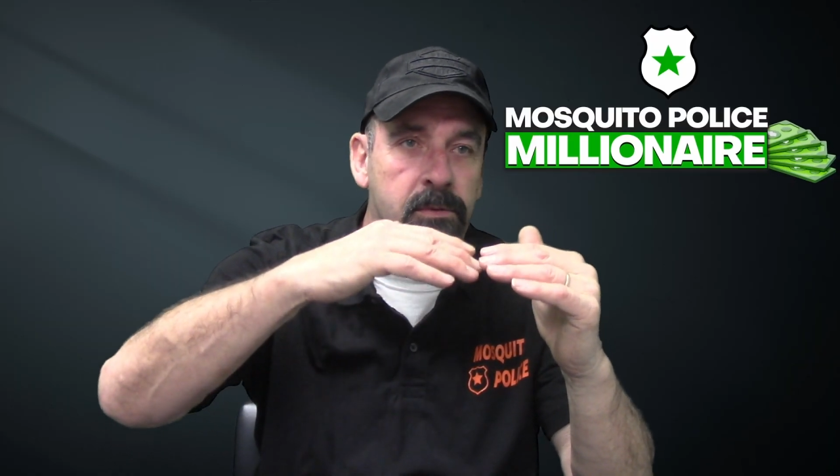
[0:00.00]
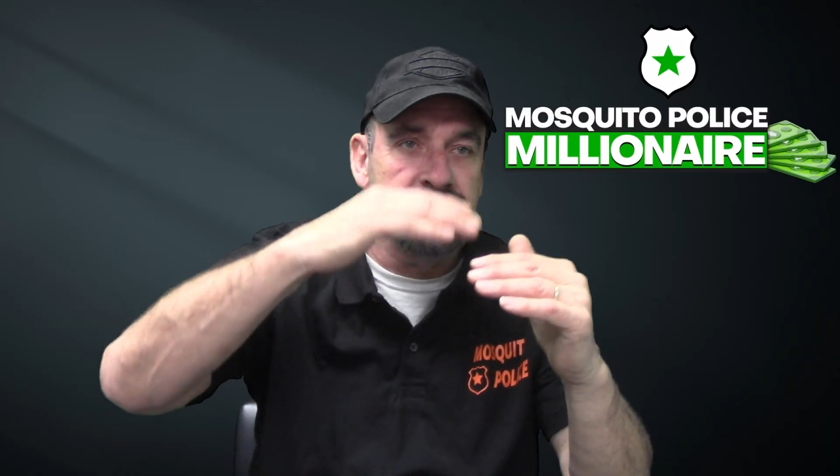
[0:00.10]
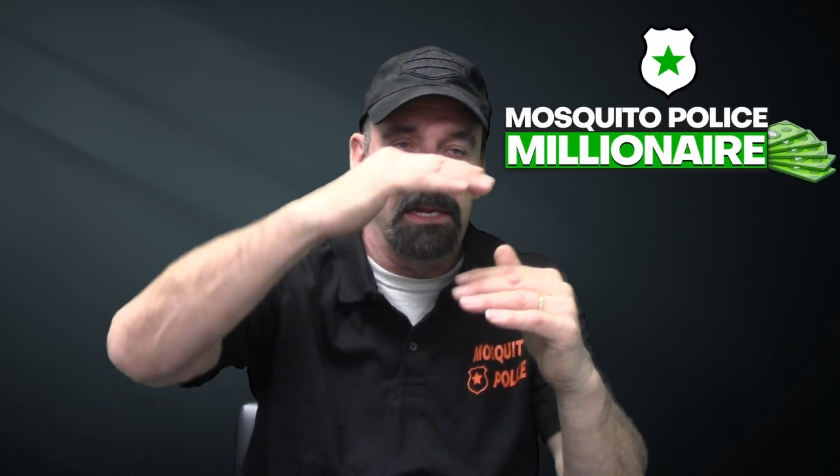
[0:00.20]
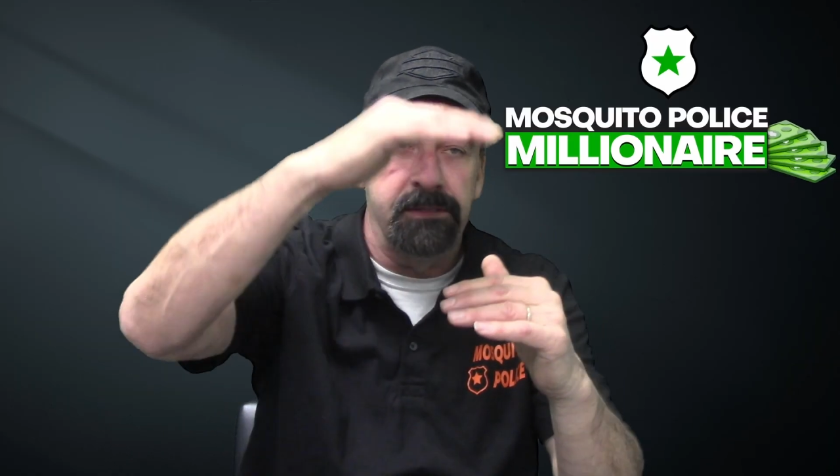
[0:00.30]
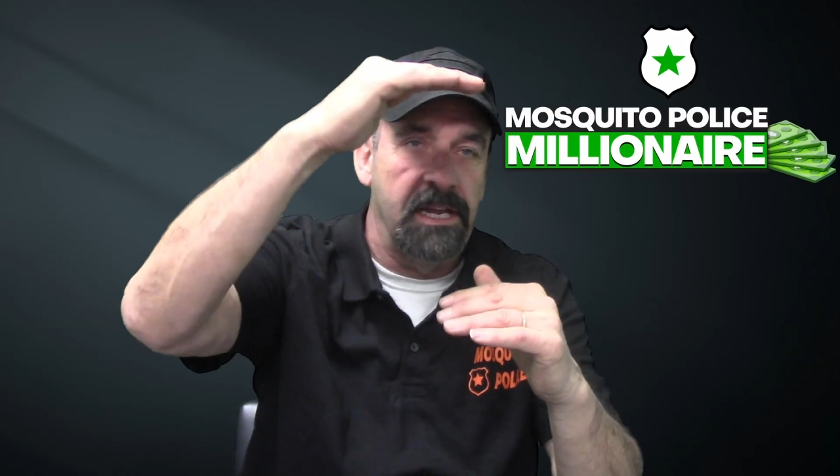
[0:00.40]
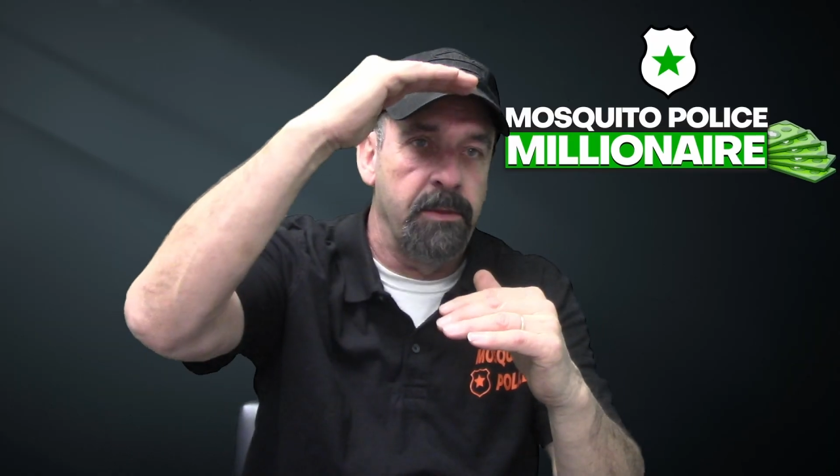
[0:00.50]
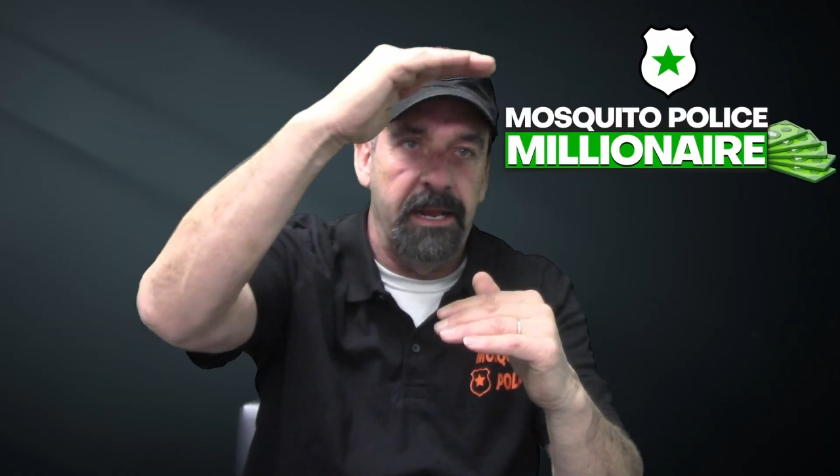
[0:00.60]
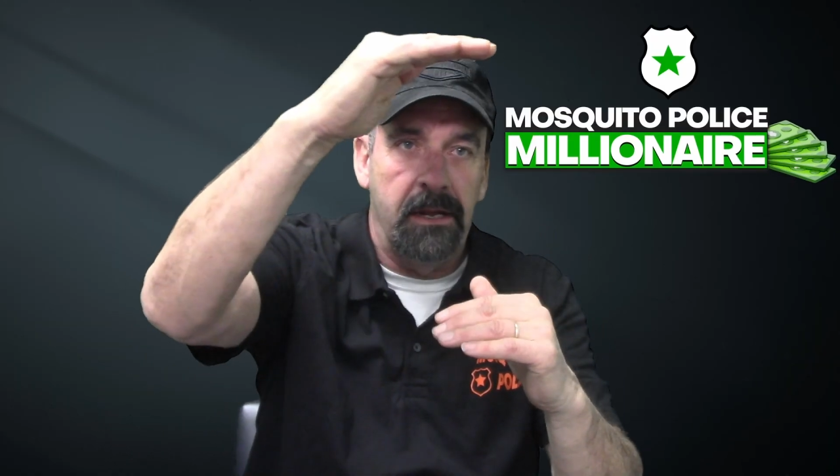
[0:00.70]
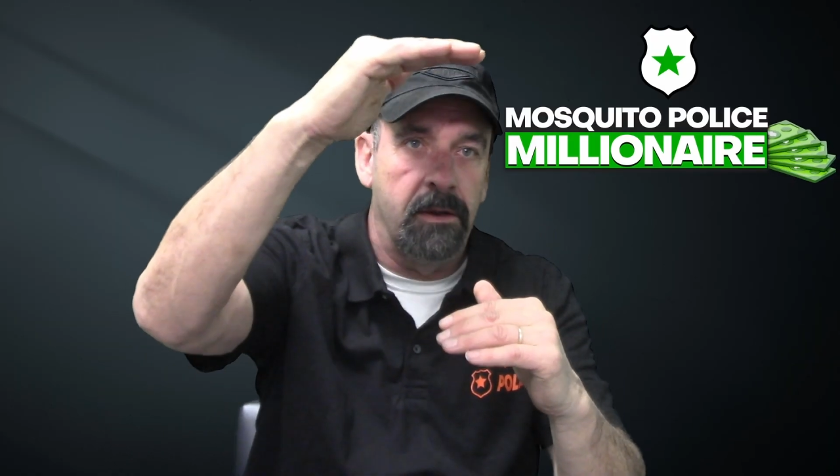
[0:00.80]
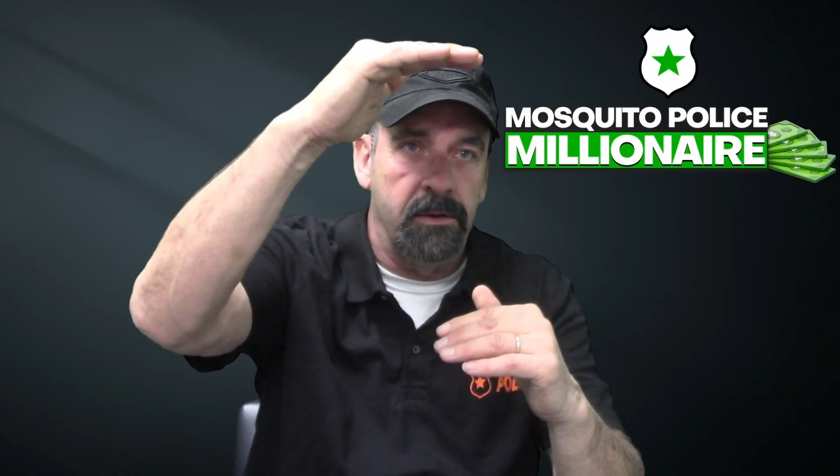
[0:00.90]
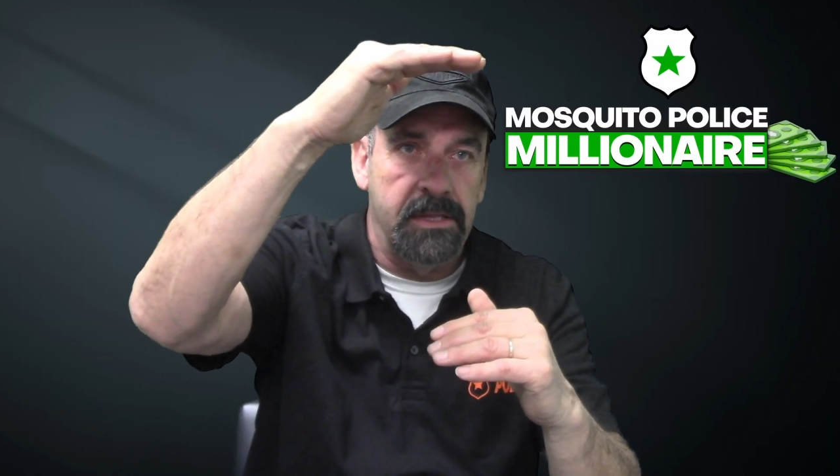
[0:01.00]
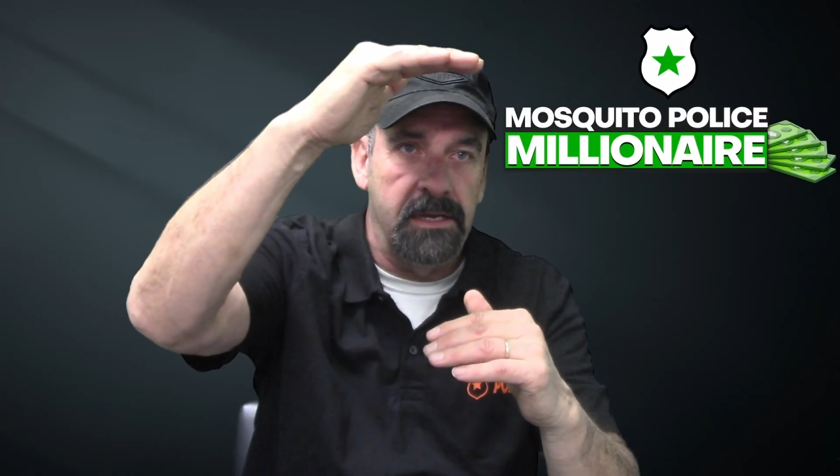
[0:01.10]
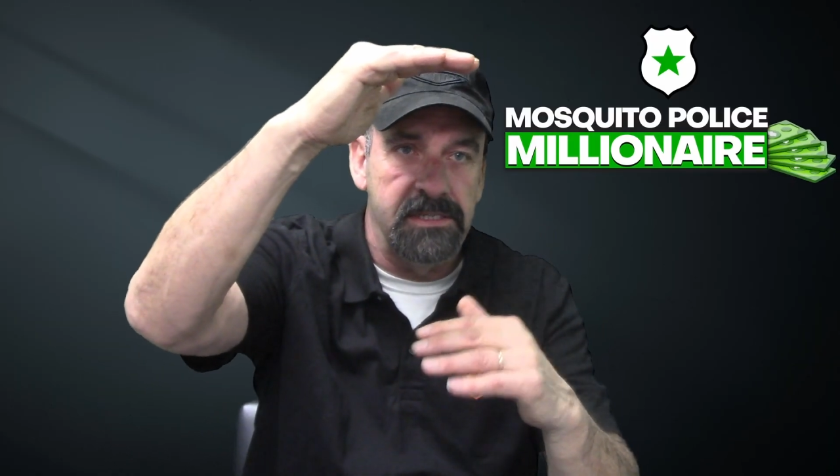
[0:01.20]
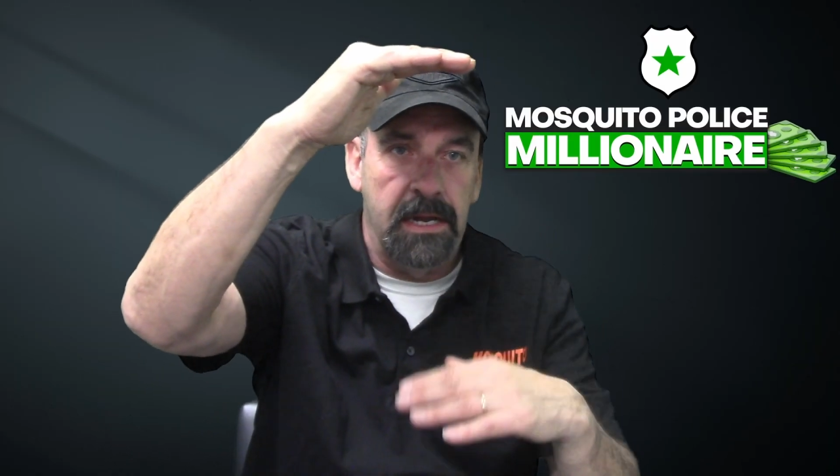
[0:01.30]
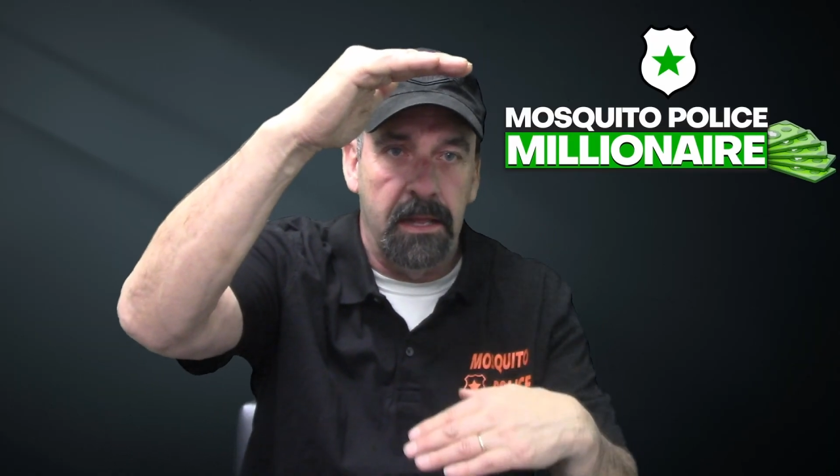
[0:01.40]
say you made
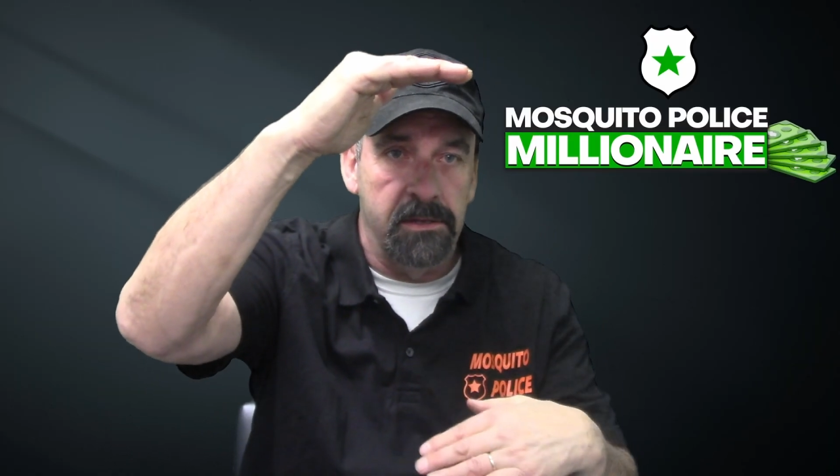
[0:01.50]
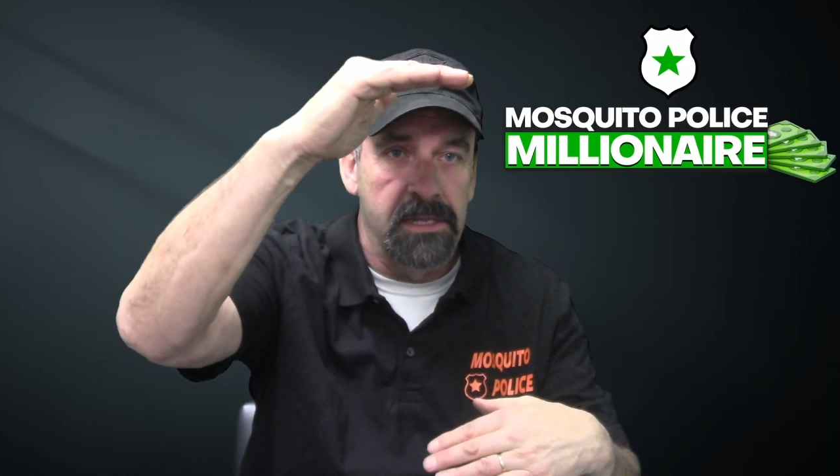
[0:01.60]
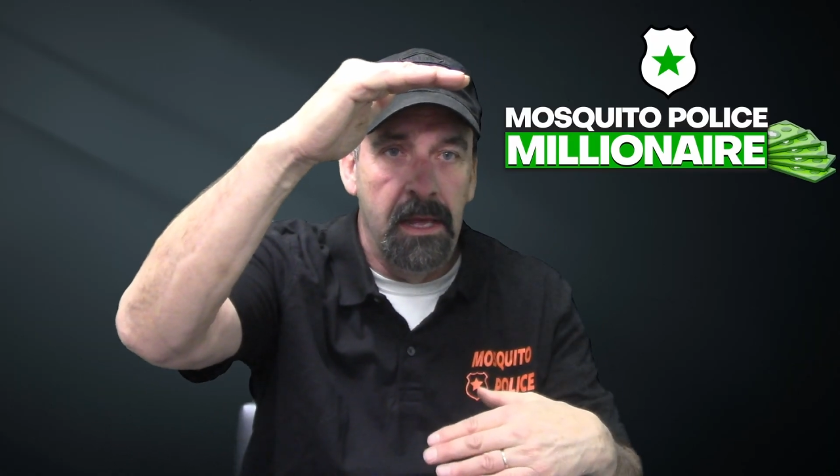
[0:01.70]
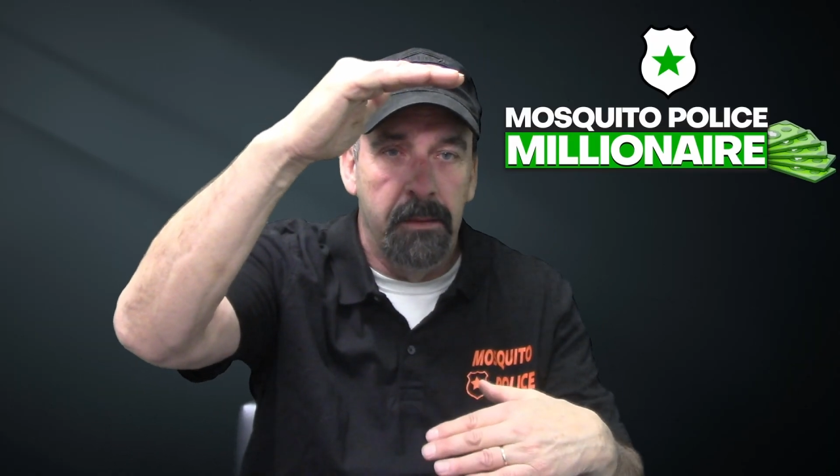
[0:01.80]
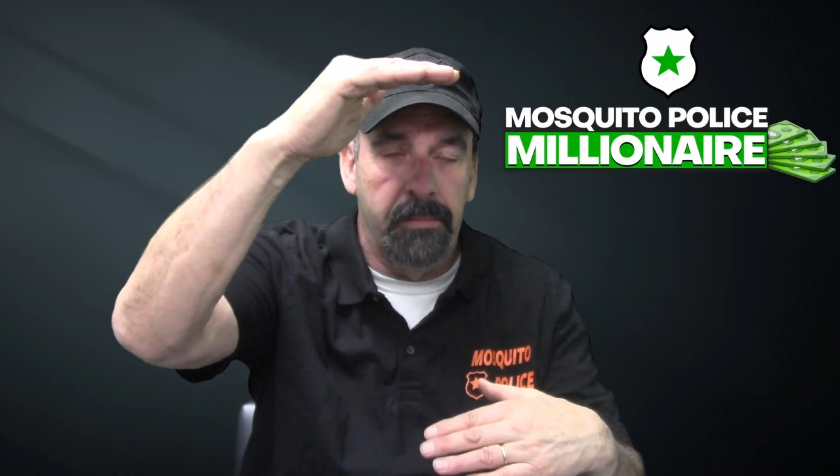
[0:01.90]
$100,000,